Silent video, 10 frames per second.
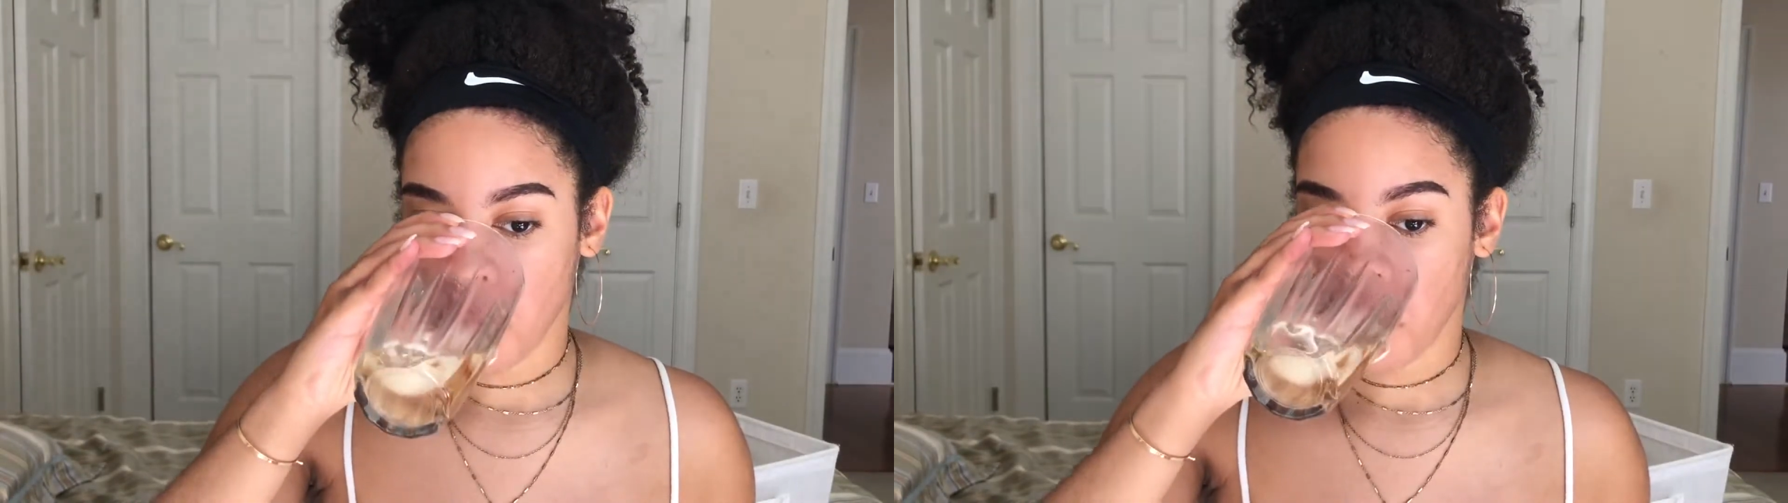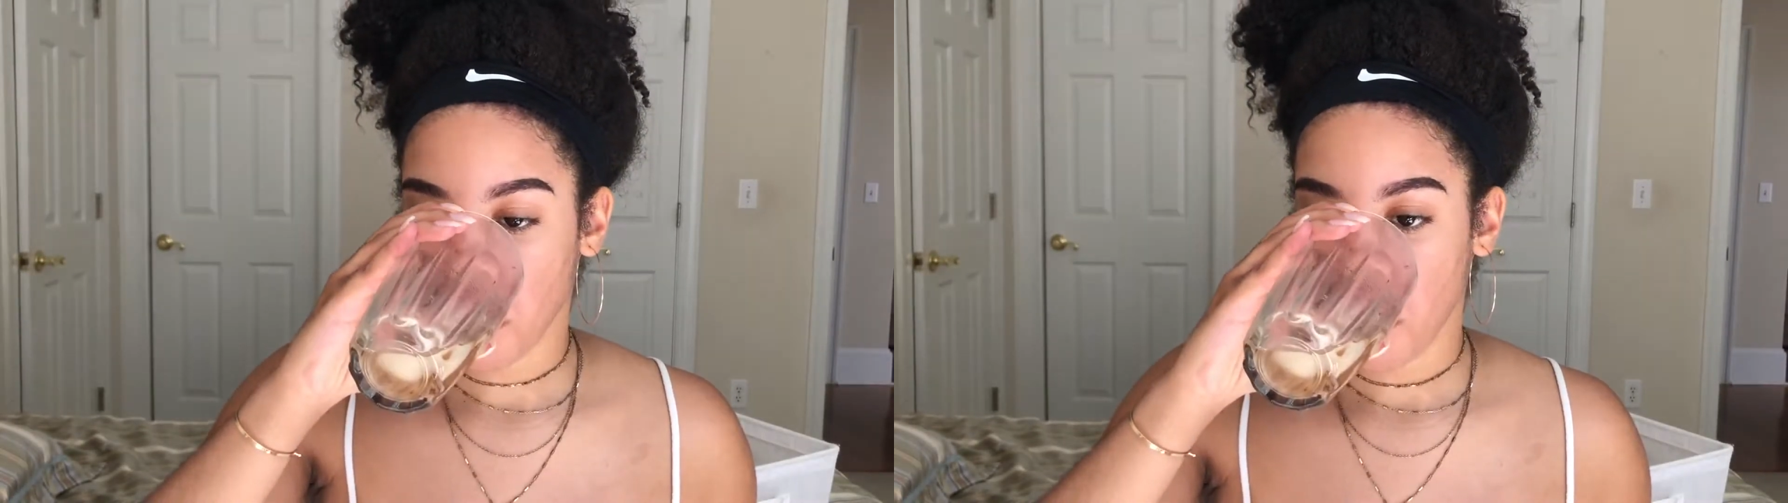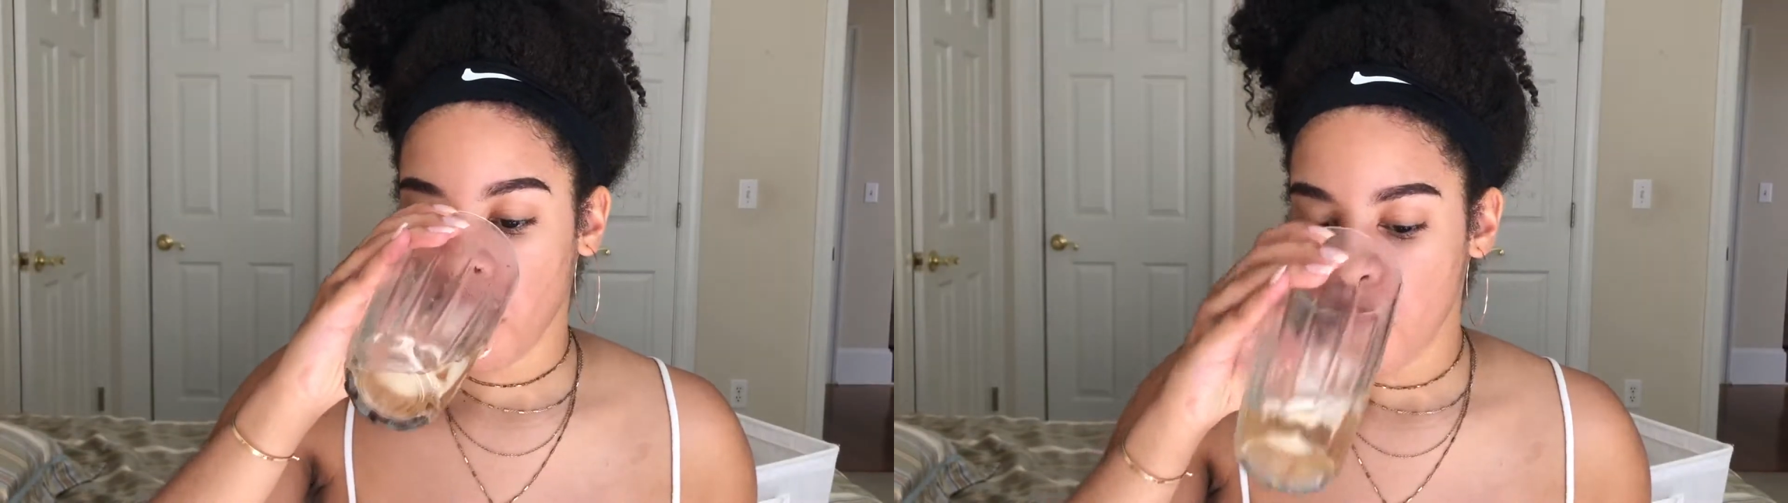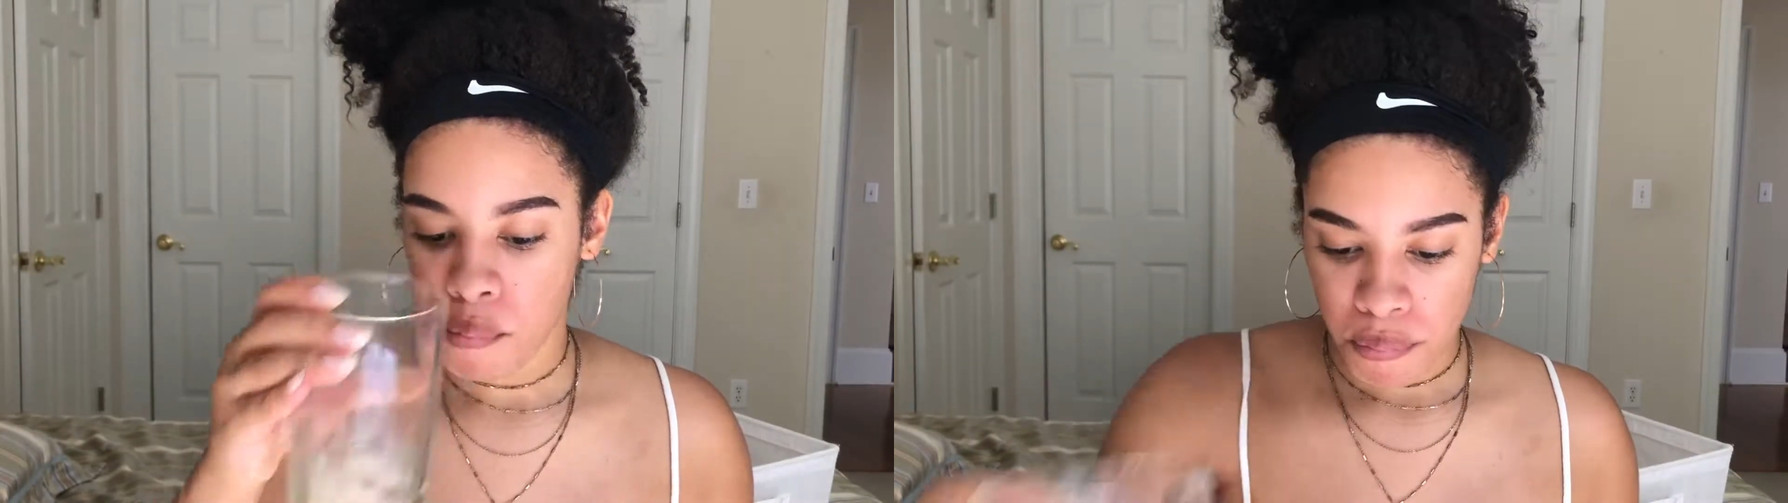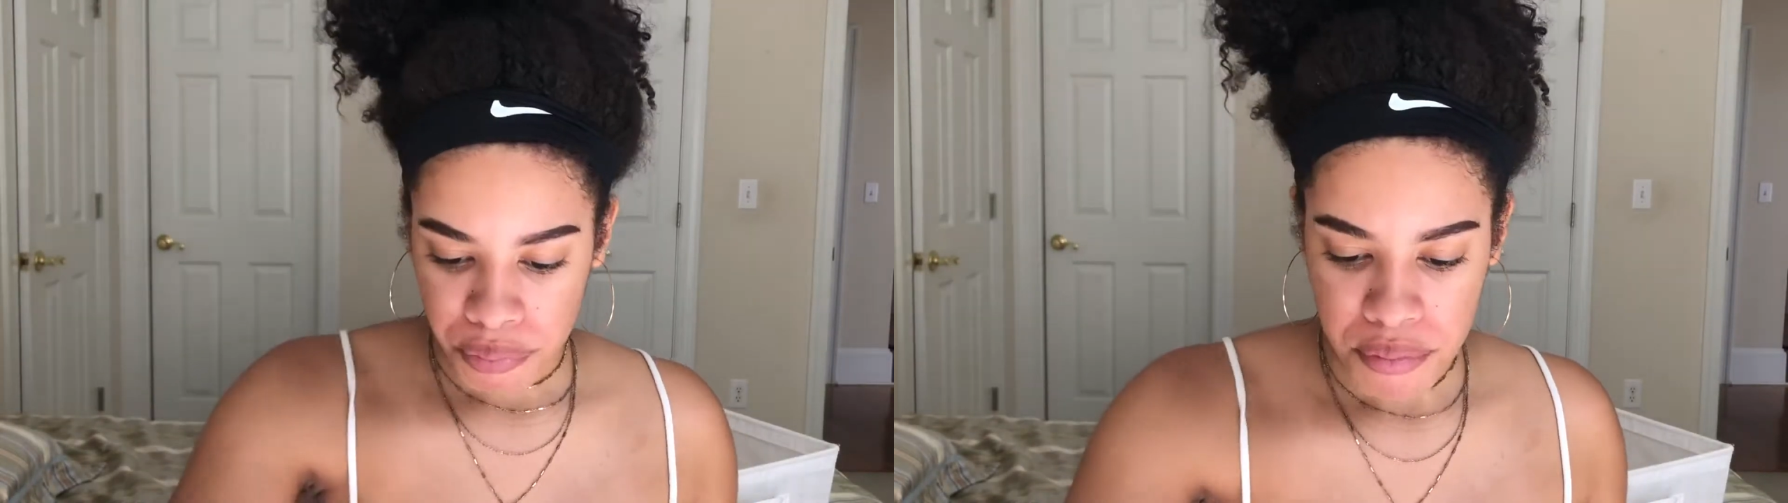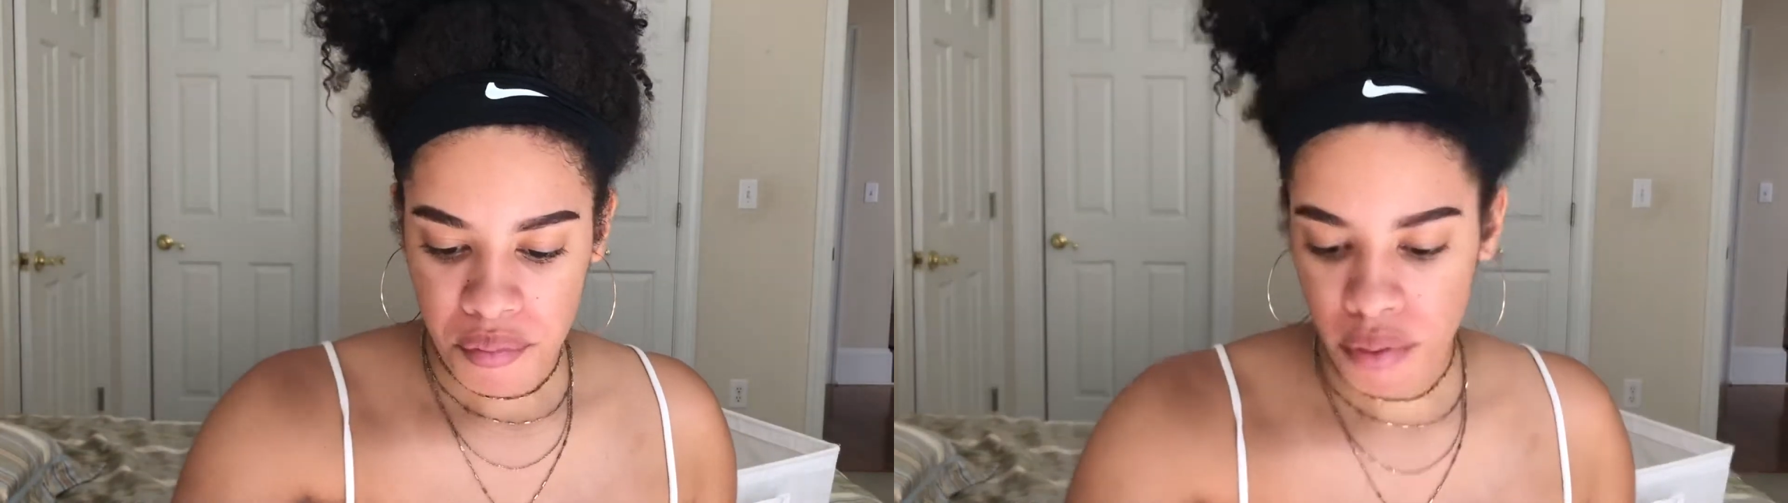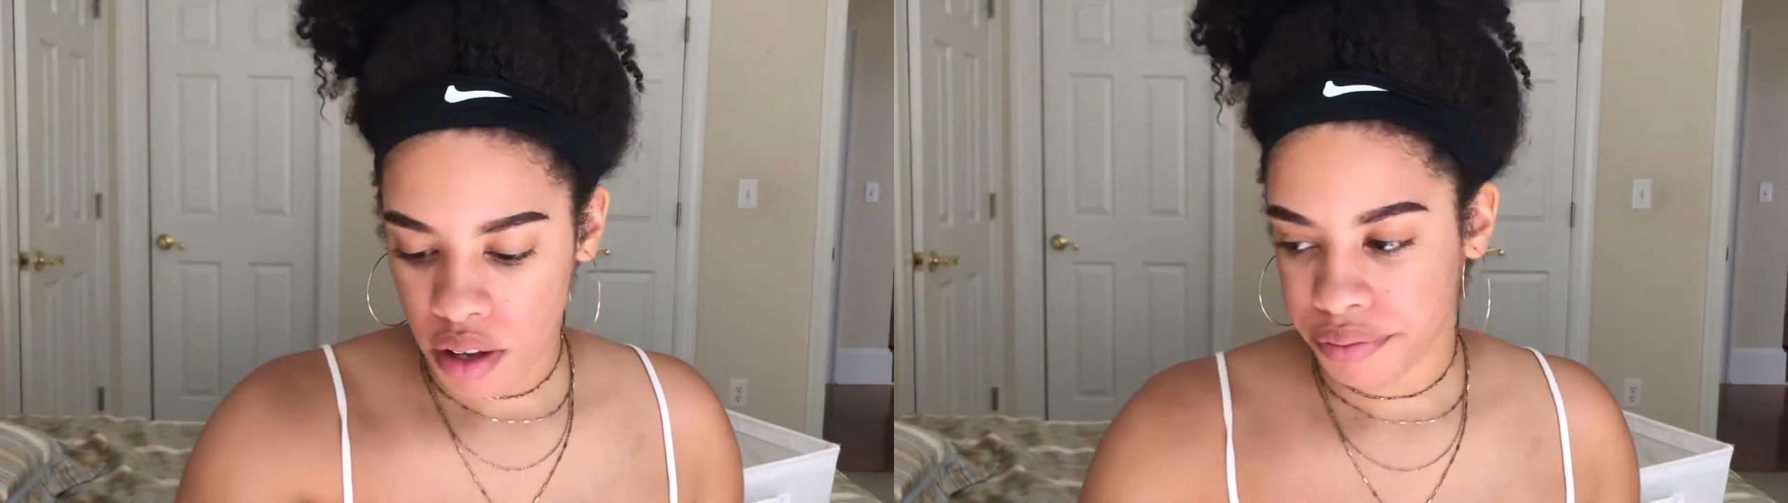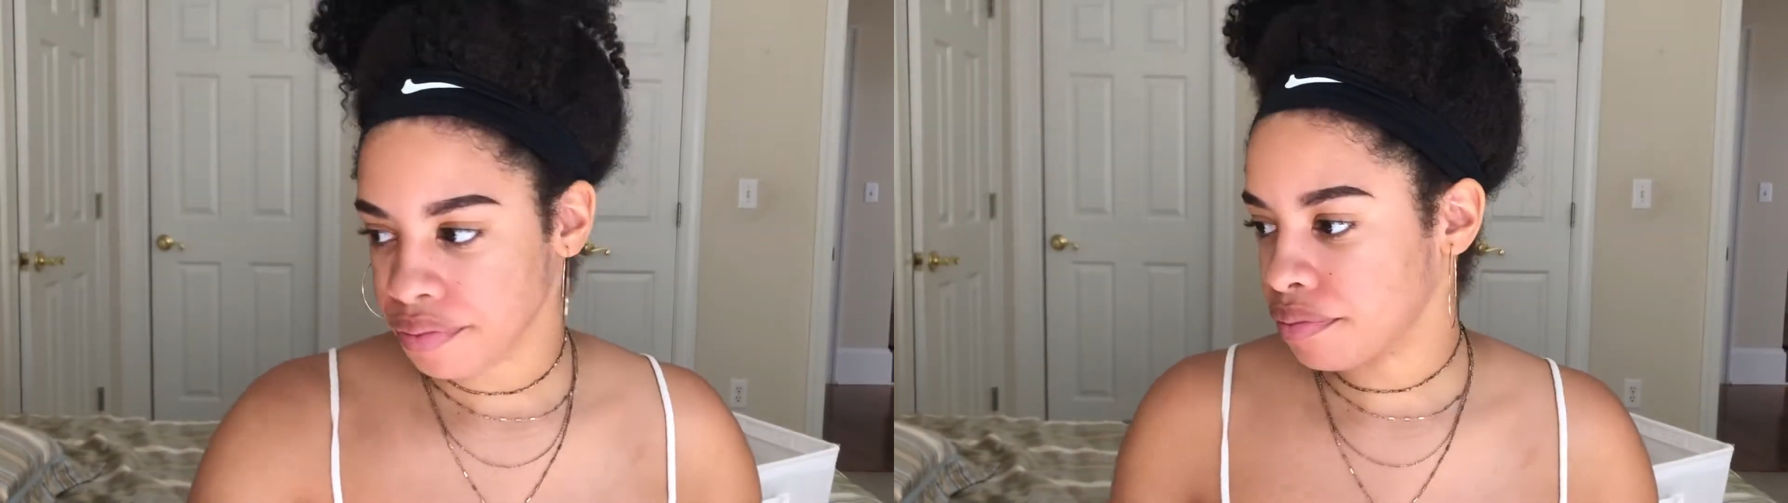And now I'm taking this e.l.f.